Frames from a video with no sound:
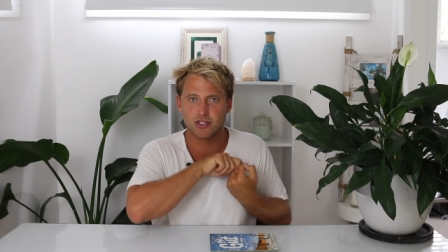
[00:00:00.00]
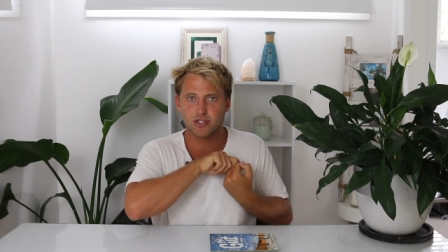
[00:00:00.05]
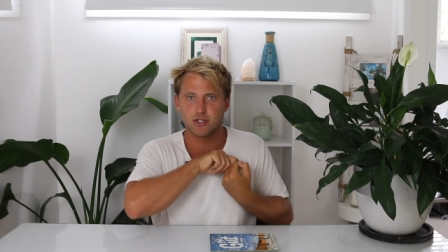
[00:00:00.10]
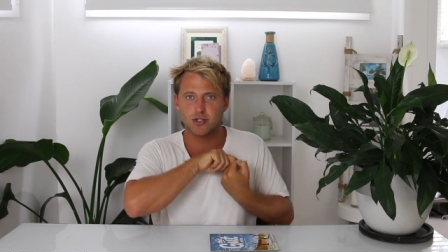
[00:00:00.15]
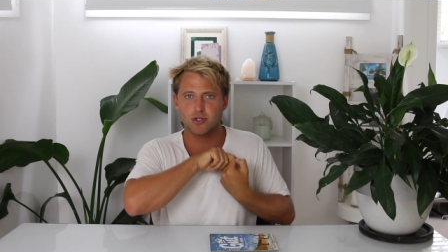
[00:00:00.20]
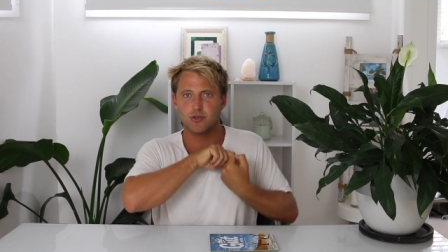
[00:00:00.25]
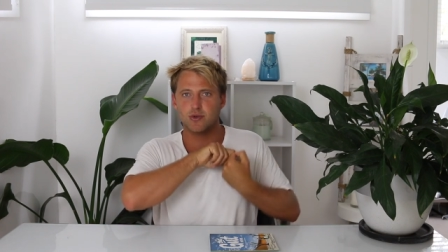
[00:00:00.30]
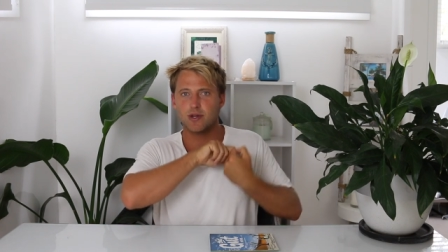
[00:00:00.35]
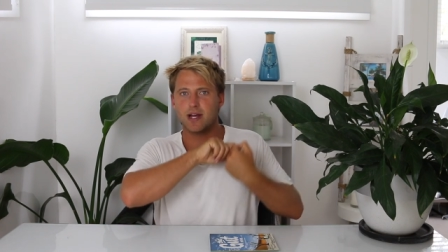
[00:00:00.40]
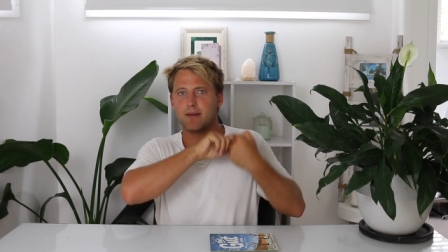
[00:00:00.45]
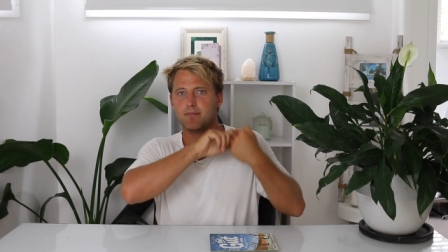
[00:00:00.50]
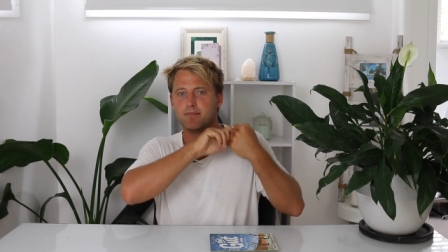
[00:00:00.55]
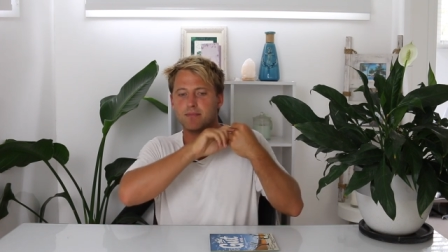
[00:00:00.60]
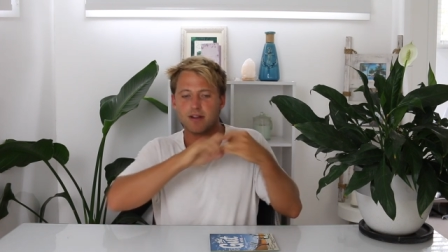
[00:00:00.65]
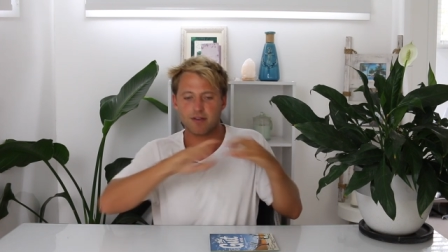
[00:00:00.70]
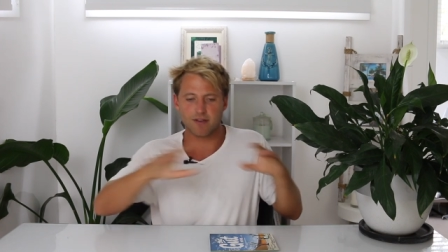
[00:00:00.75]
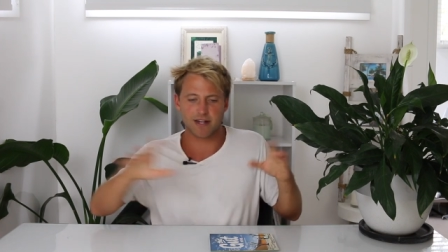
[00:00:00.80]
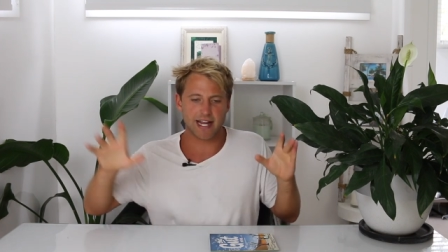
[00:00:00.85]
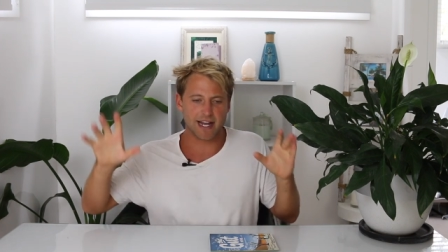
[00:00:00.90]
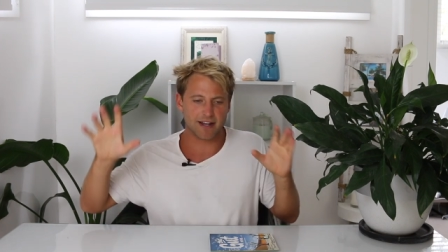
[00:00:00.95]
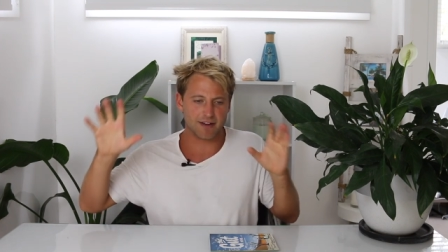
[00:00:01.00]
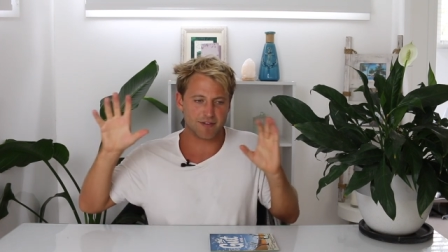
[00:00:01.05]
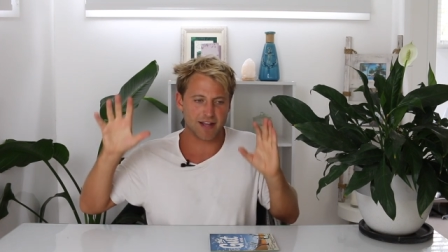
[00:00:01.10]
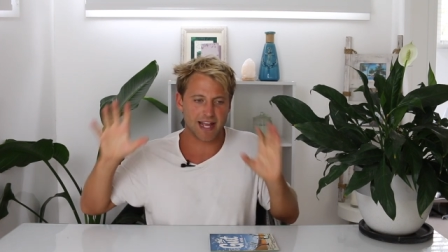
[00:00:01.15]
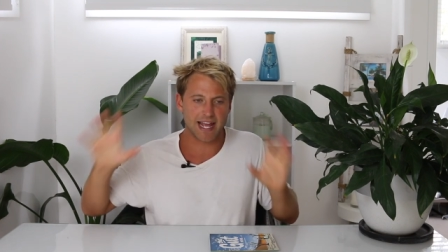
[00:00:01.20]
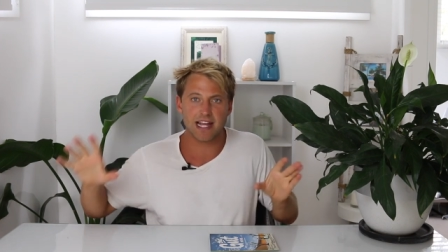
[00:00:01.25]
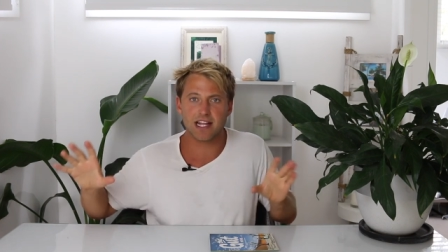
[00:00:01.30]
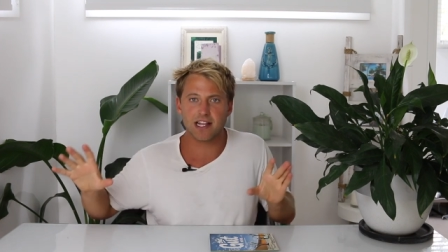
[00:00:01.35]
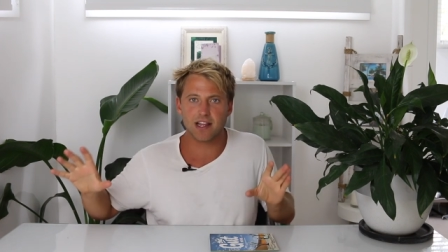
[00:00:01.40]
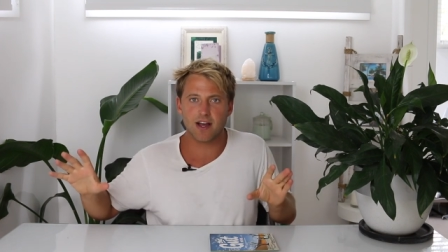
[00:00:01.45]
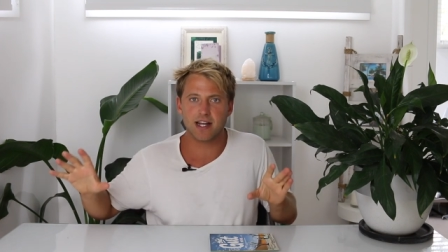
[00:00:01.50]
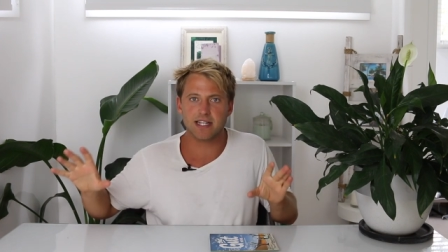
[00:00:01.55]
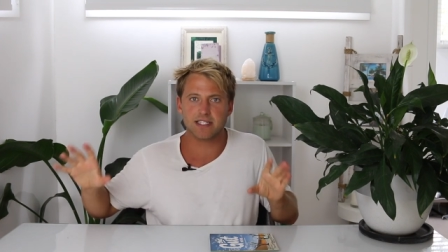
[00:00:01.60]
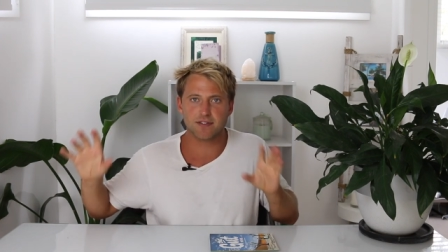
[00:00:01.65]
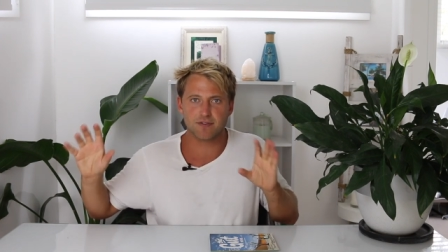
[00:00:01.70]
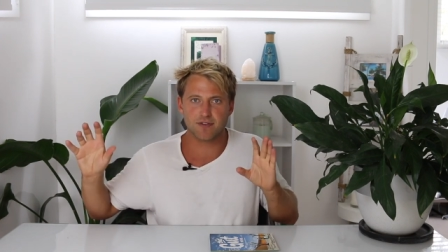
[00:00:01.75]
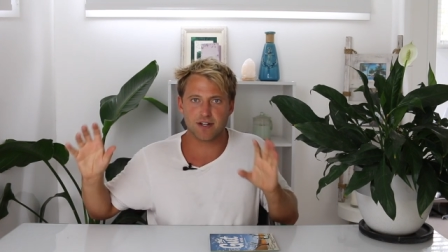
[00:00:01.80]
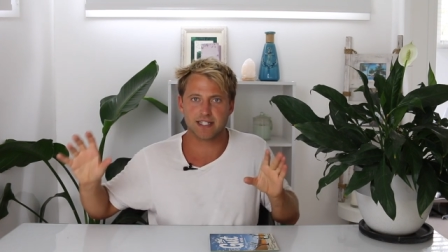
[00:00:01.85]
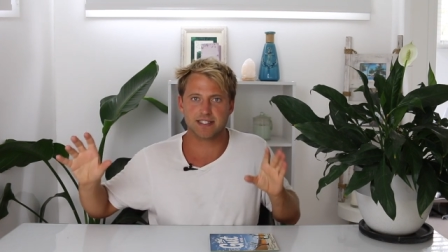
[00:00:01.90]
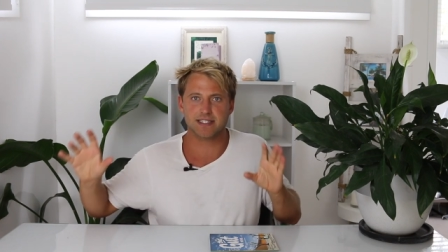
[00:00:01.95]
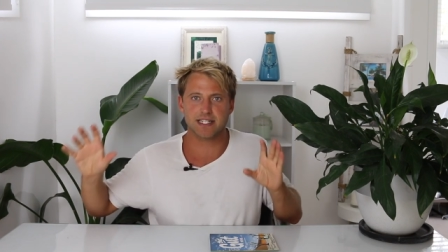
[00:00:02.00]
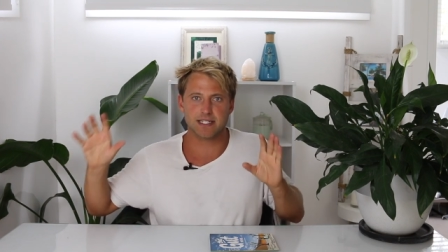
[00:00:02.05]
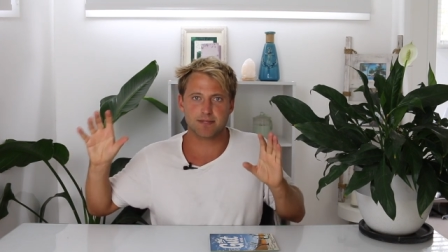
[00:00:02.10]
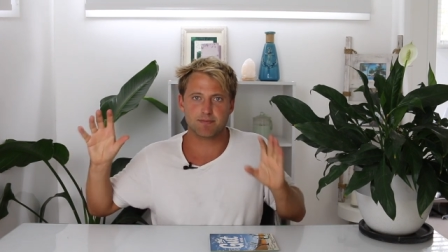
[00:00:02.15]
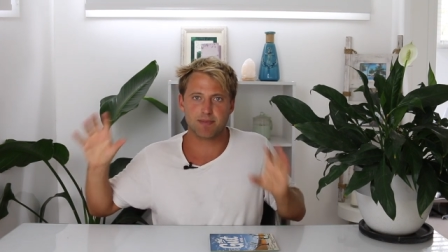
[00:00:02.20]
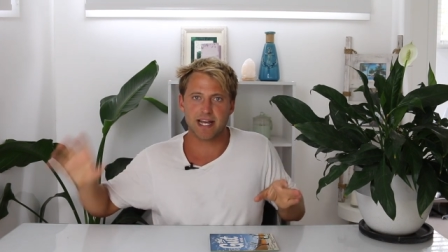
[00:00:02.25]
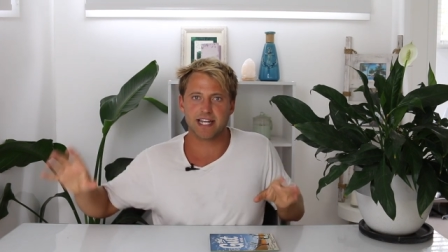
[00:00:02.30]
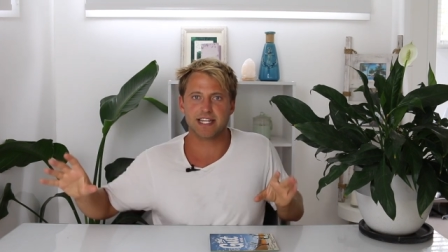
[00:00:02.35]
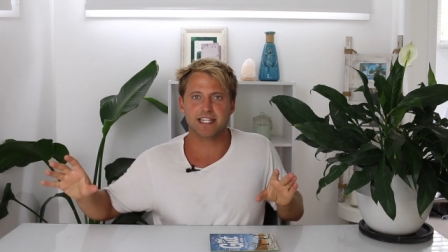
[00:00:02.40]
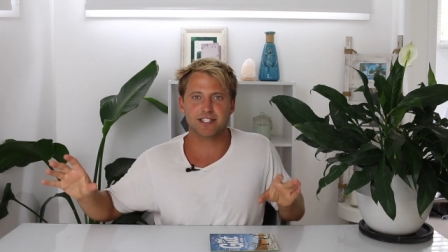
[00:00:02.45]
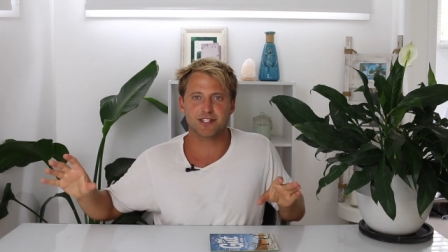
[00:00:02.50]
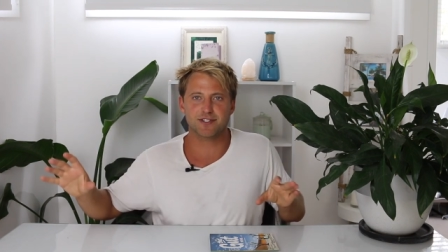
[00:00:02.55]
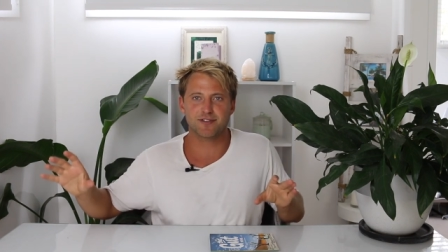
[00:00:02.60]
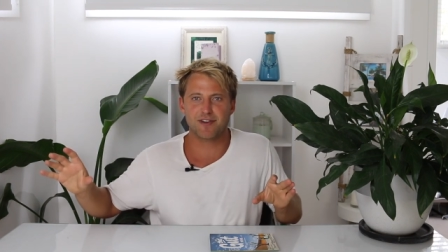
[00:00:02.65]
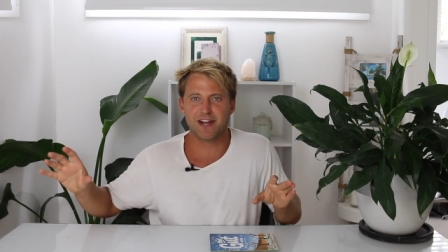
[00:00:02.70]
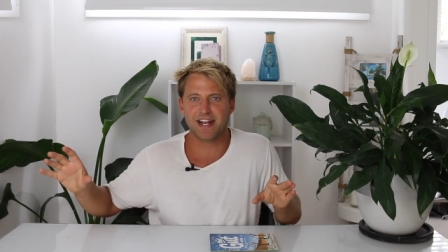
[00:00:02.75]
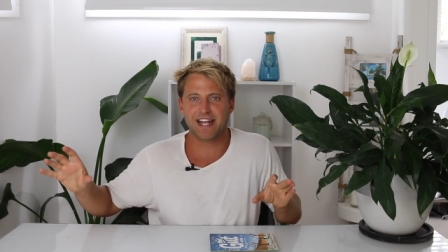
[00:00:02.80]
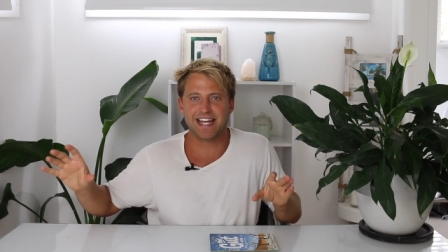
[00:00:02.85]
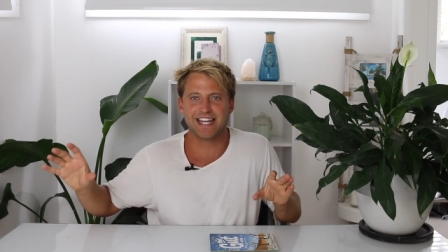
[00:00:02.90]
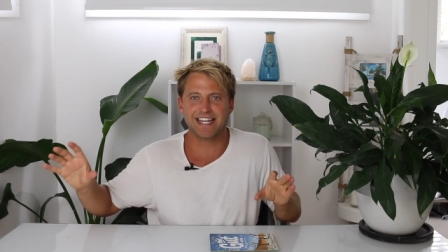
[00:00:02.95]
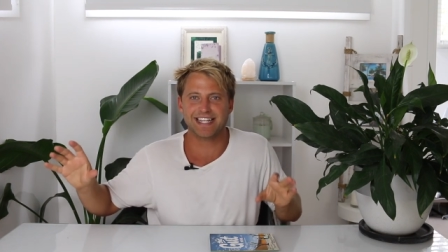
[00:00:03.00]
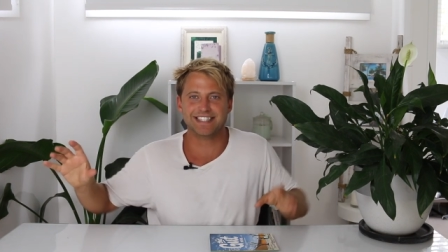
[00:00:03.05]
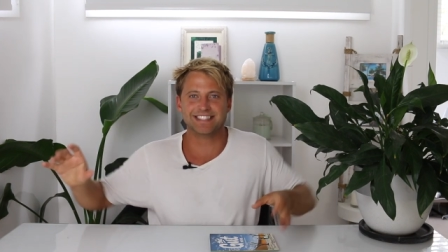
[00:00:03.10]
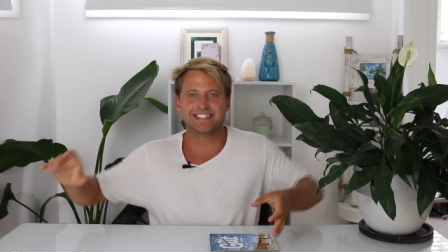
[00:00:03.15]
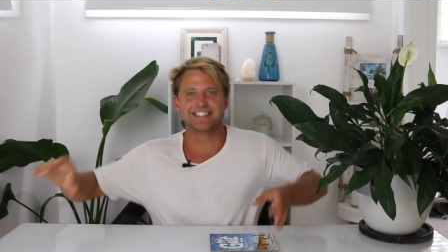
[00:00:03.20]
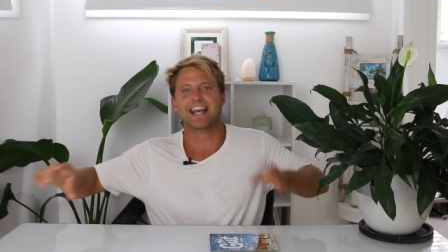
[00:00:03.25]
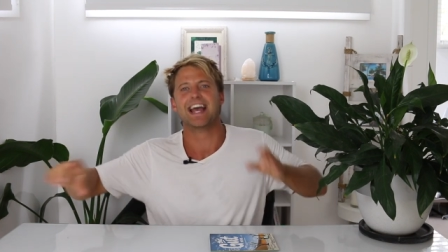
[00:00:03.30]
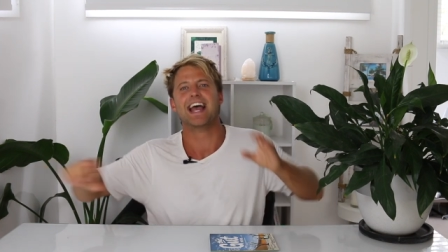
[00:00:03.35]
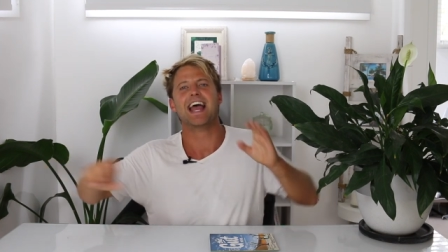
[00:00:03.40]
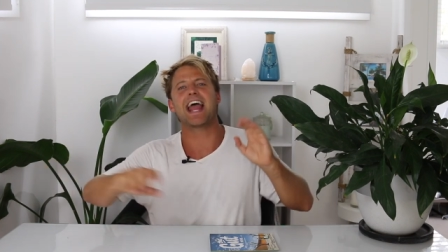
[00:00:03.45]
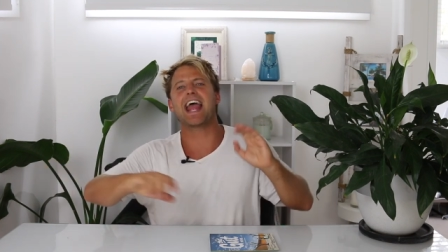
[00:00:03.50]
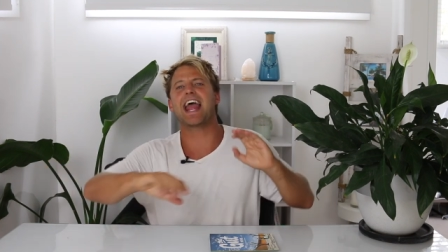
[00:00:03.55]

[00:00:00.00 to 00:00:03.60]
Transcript: to a myriad of airlines for excess baggage fees,